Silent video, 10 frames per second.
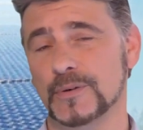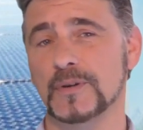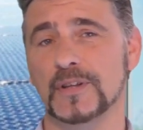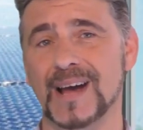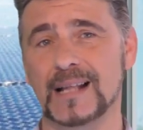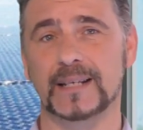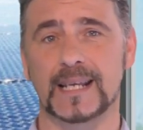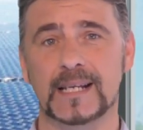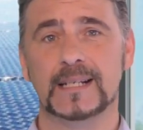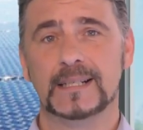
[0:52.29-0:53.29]
growth of
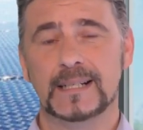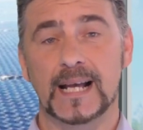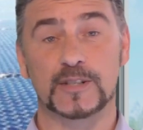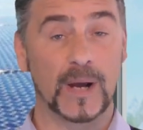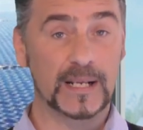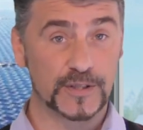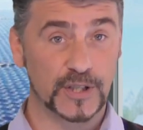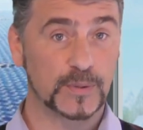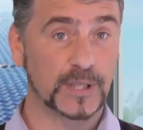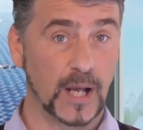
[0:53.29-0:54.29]
algae, as well as
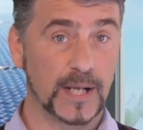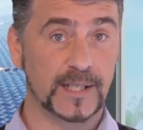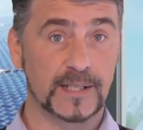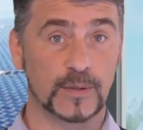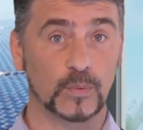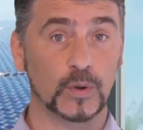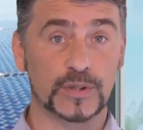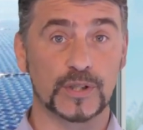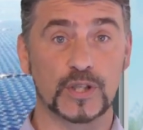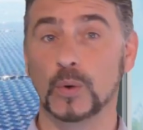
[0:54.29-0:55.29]
utilises the
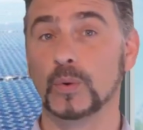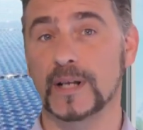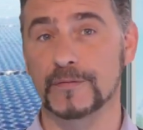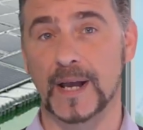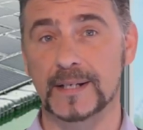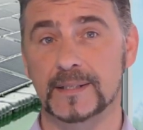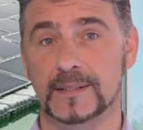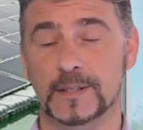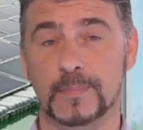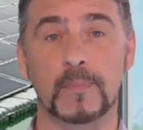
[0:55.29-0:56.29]
water's cooling
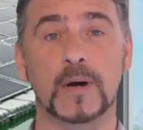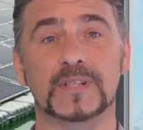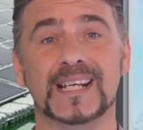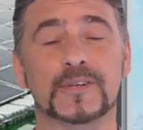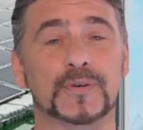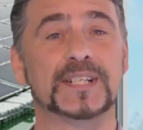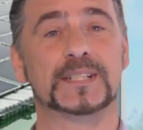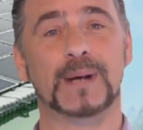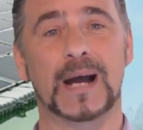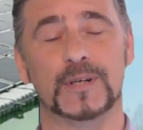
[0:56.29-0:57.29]
effect to promote
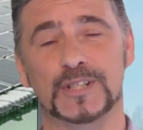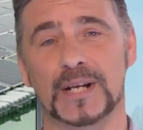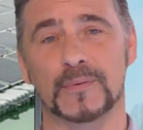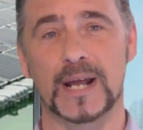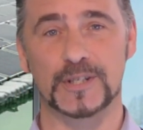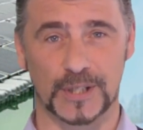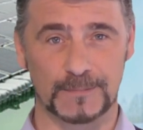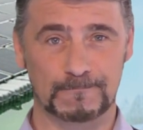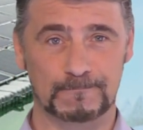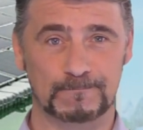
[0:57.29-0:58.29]
increased power generation.
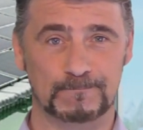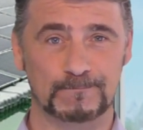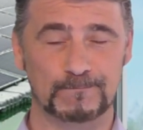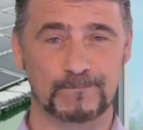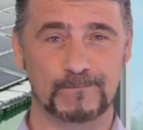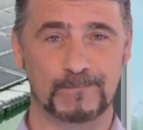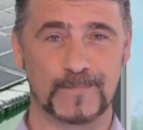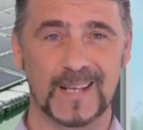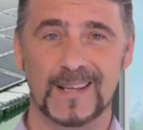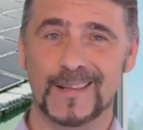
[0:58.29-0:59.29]

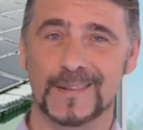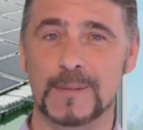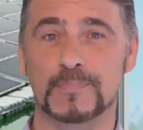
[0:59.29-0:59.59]
The